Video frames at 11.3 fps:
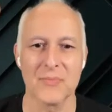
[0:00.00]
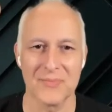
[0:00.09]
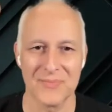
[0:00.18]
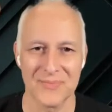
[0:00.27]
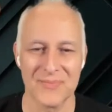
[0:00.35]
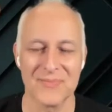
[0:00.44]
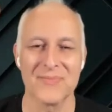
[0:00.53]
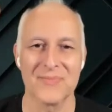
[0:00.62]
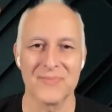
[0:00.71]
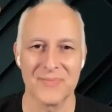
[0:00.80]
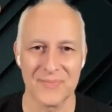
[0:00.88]

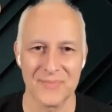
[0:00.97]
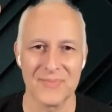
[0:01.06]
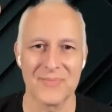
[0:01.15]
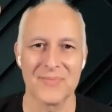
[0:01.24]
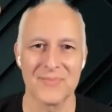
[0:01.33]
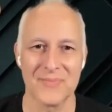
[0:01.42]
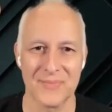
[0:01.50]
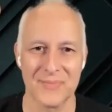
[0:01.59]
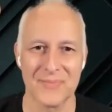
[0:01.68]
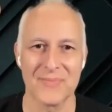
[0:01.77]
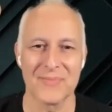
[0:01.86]

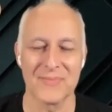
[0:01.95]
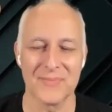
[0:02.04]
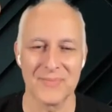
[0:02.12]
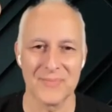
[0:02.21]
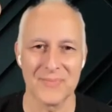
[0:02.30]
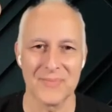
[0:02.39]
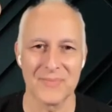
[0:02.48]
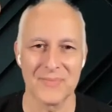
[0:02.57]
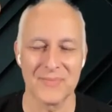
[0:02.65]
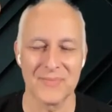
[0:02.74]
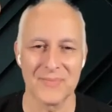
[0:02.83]

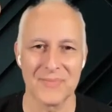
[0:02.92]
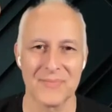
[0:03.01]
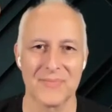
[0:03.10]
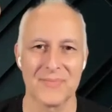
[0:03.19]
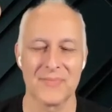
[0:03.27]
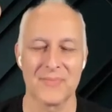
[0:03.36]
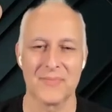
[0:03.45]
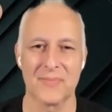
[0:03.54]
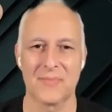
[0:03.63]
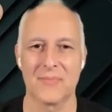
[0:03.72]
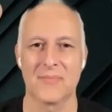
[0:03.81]

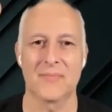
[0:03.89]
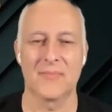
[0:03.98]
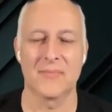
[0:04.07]
(silent)